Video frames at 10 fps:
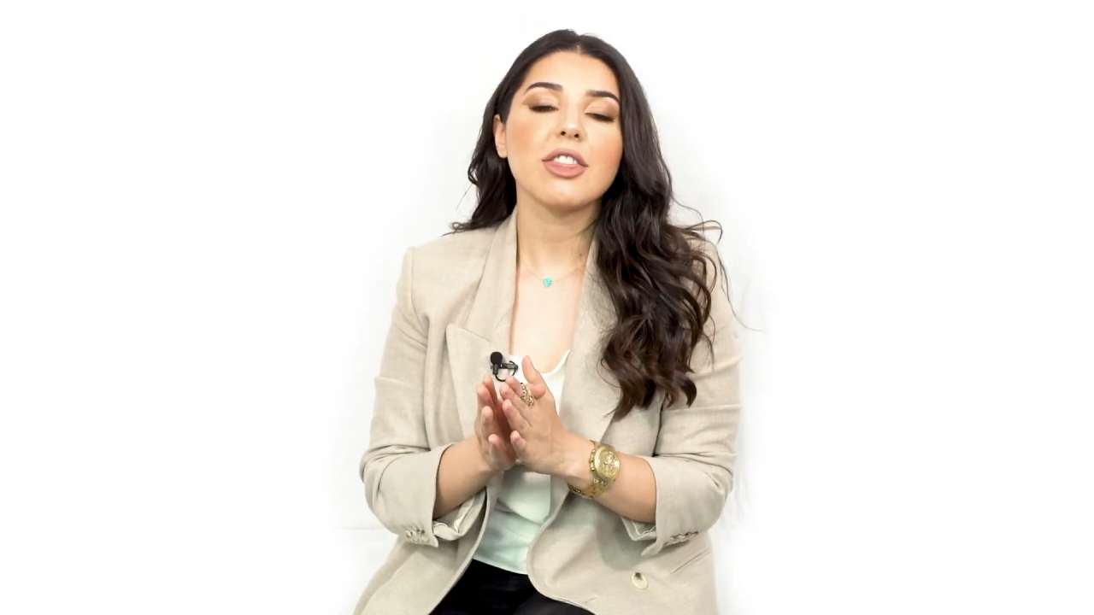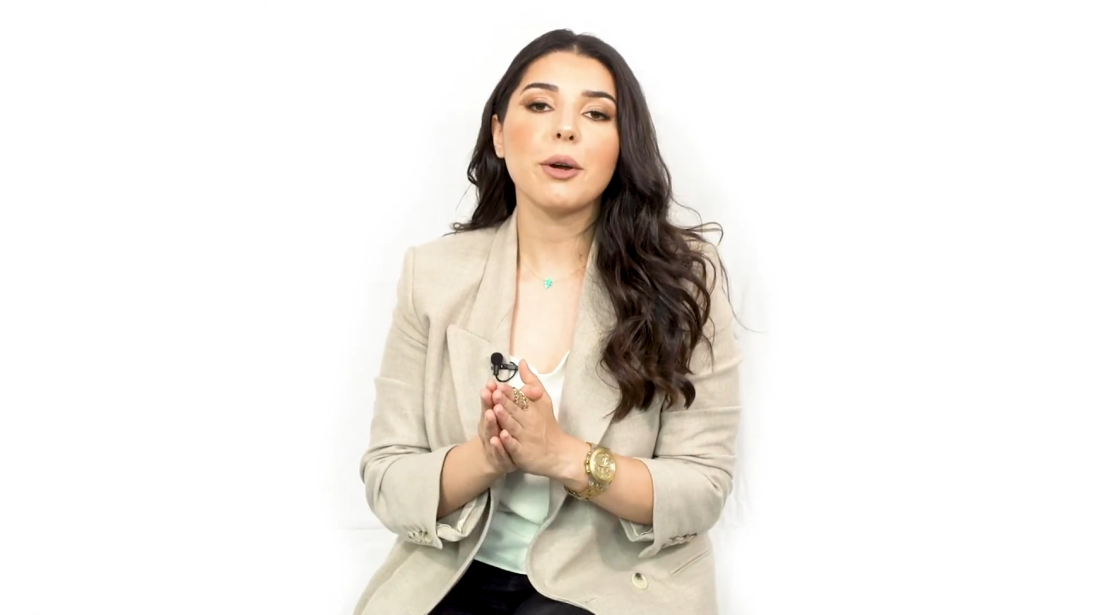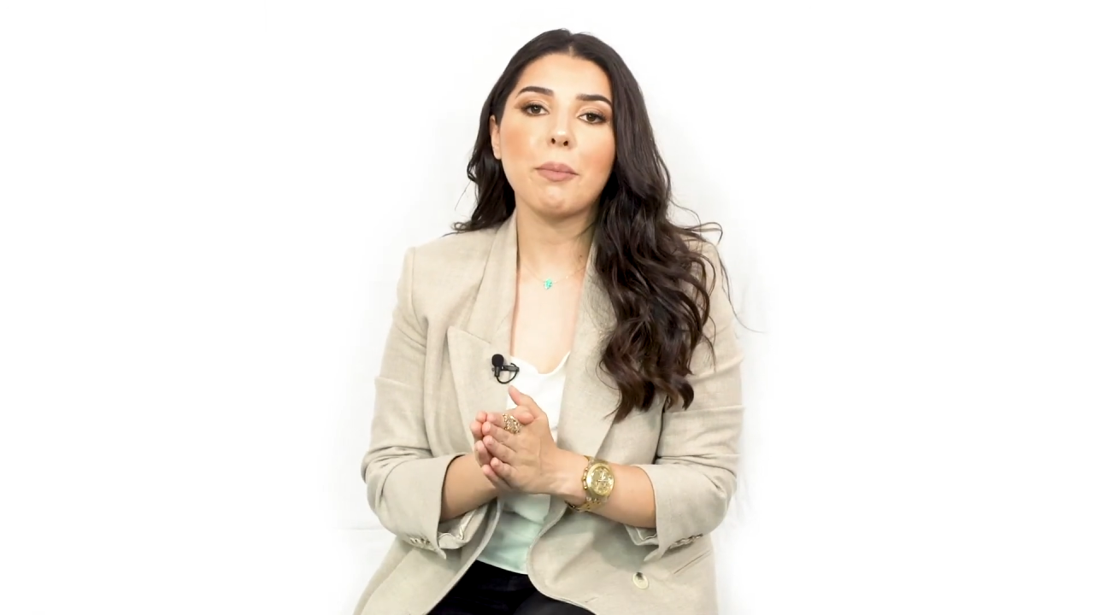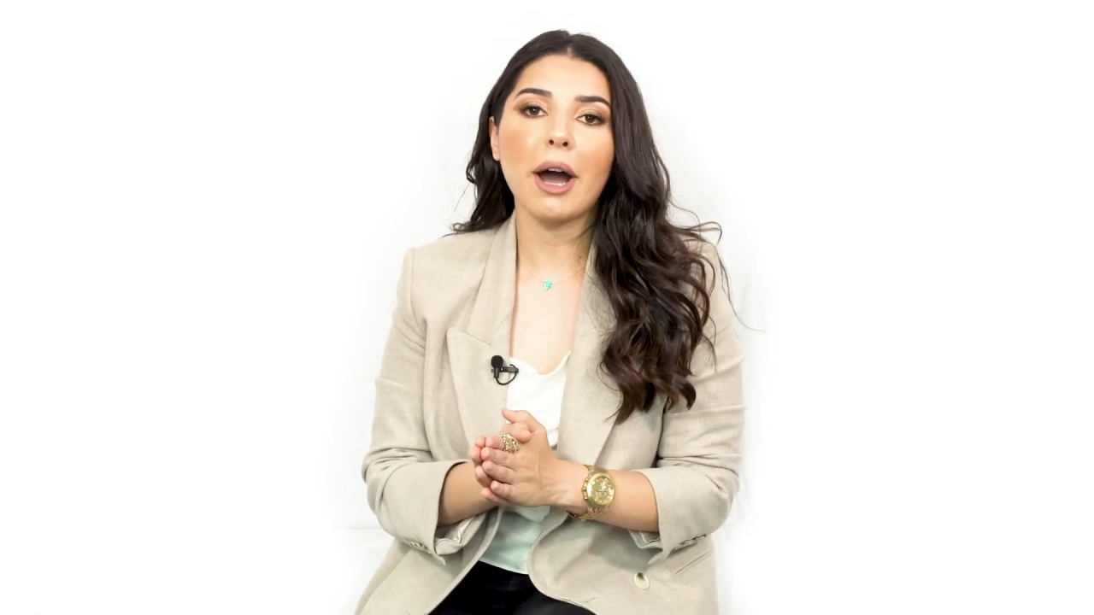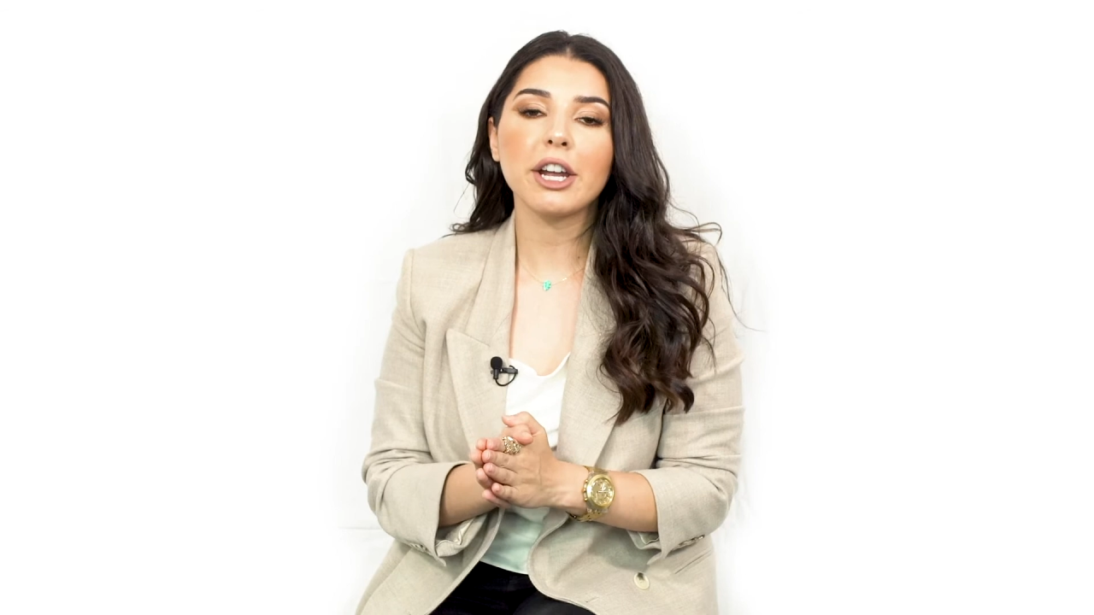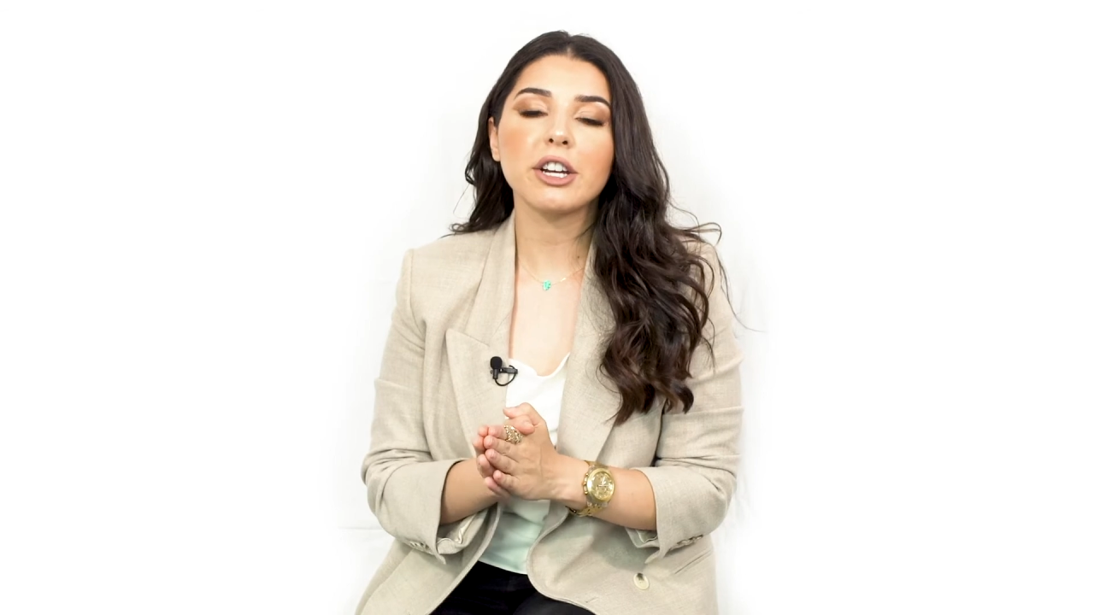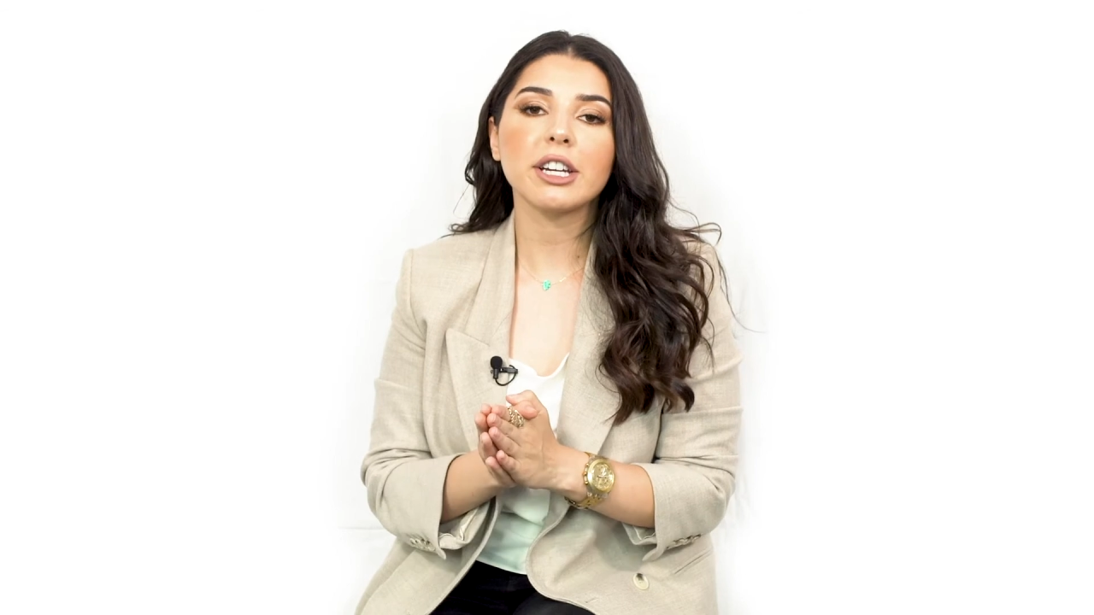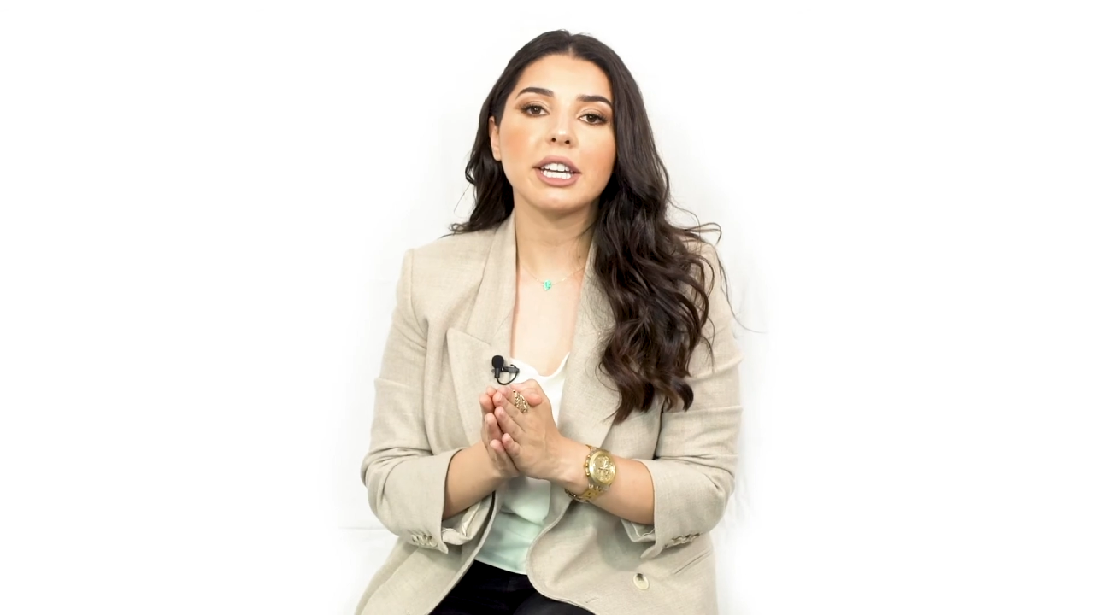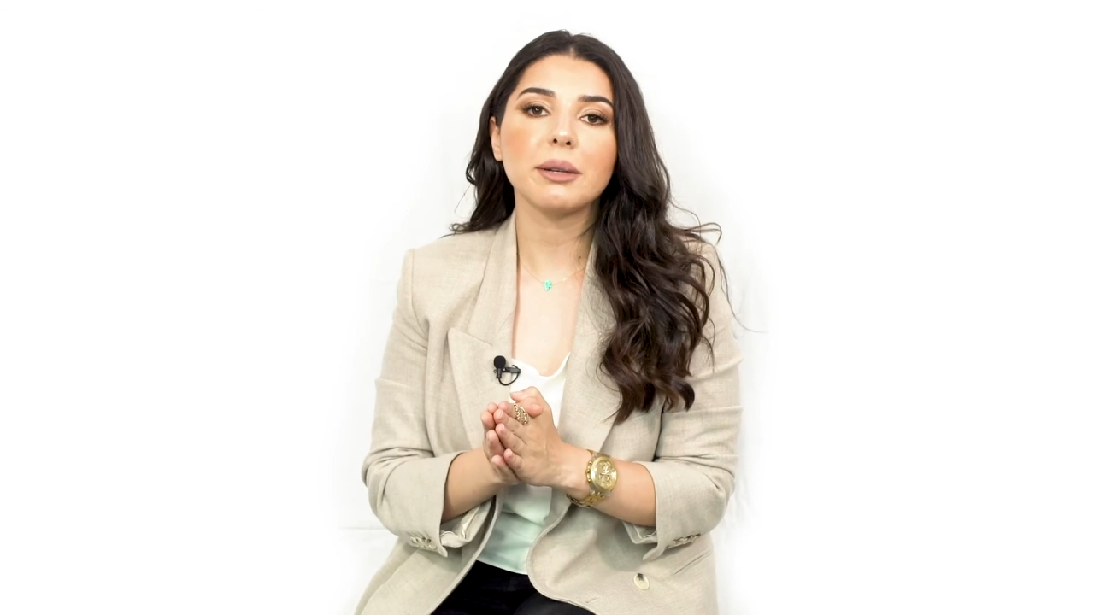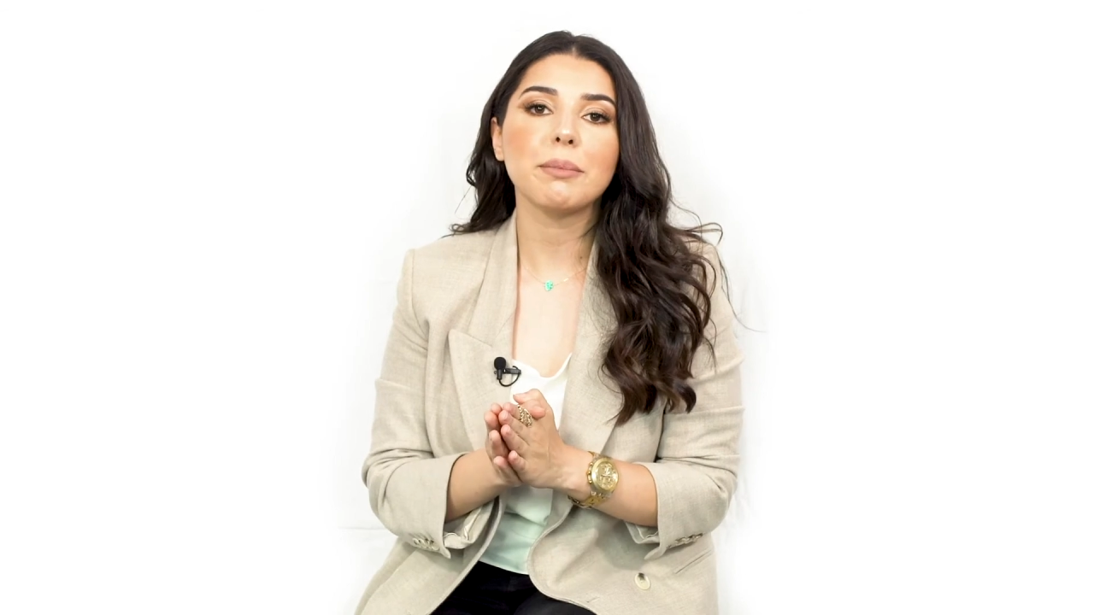the buyer can